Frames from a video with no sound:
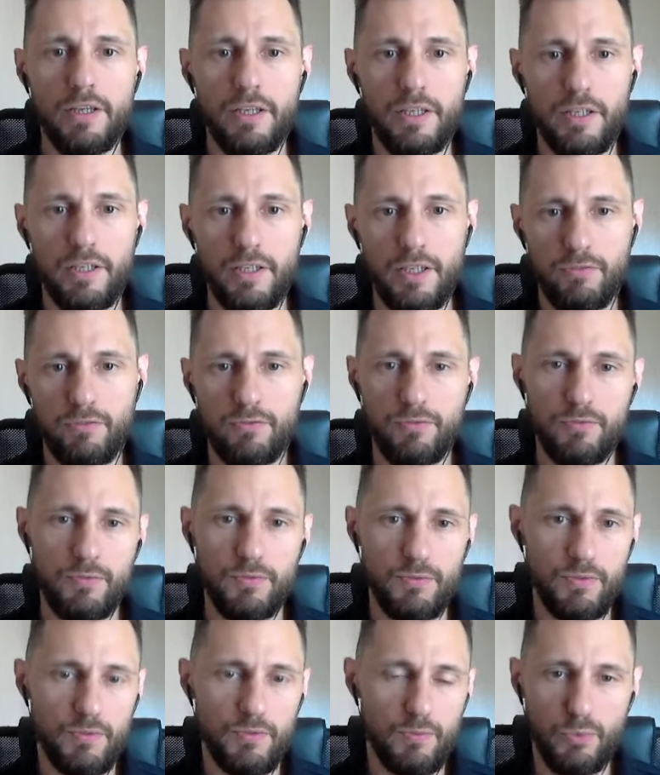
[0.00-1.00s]
If
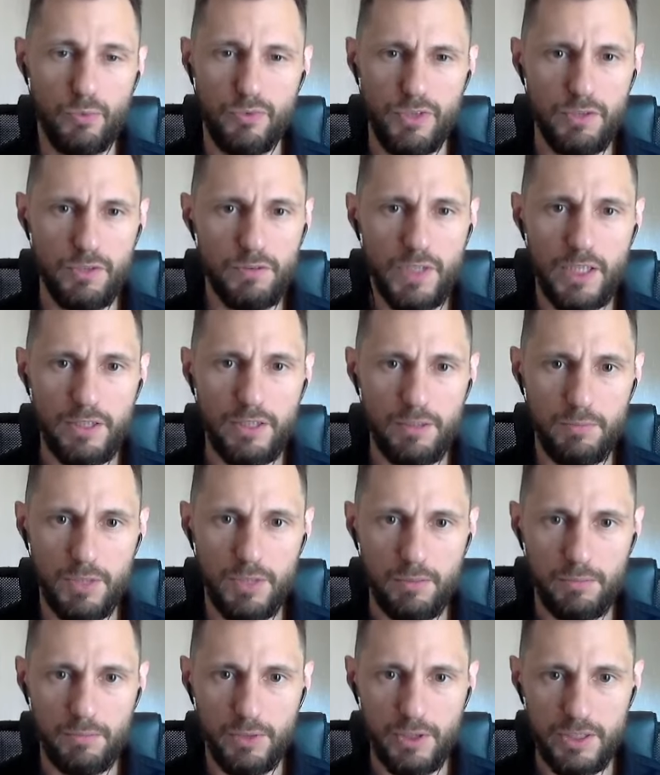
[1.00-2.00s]
the random
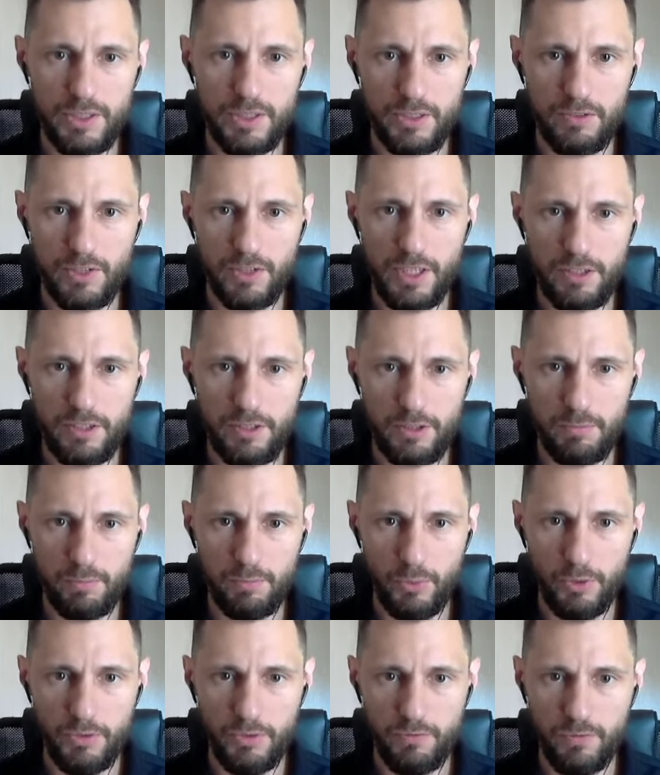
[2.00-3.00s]
number is greater than
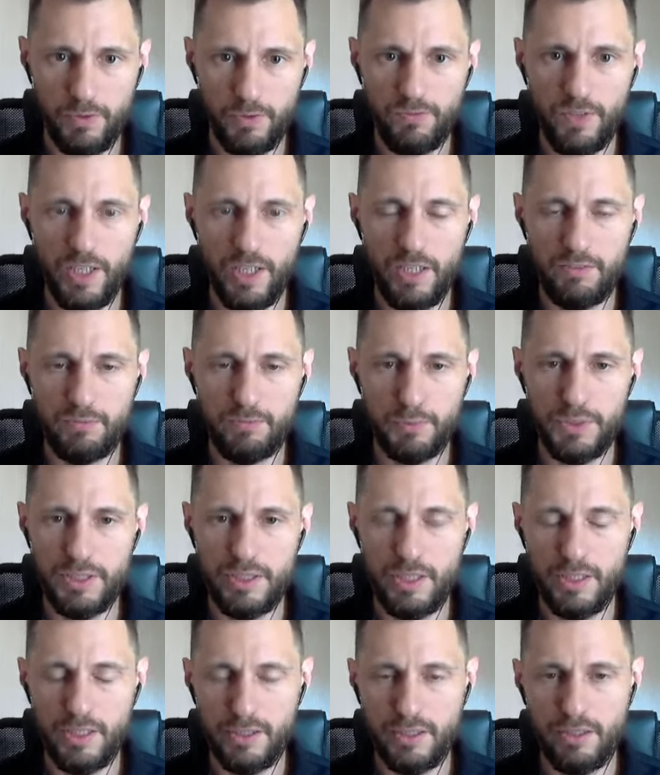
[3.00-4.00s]
0.45, we
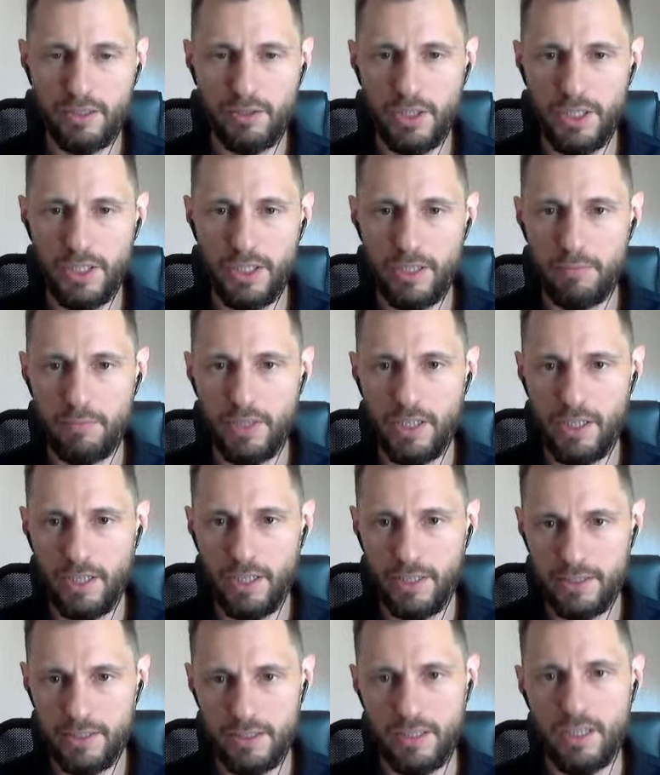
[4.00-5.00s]
set claim
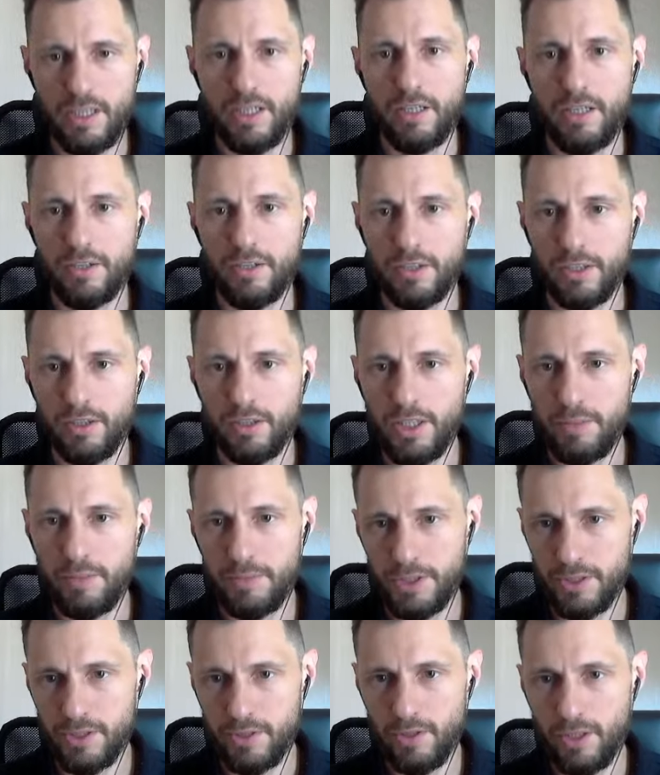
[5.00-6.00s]
as the claim
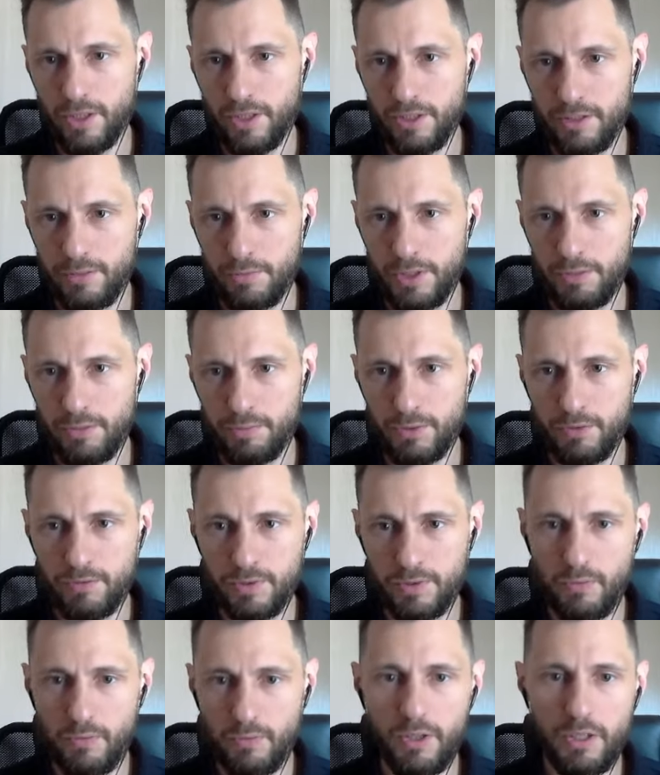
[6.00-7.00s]
is slotted to be approved
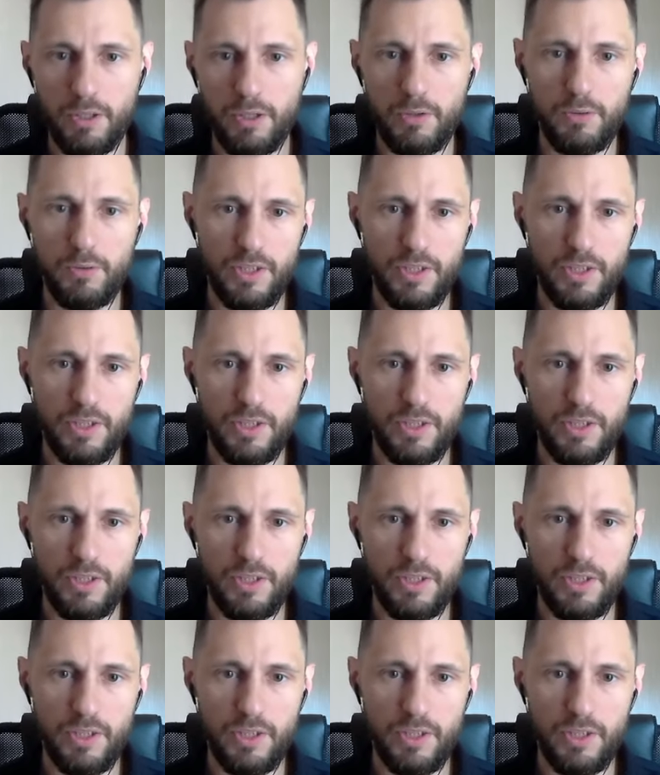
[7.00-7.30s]
tomorrow.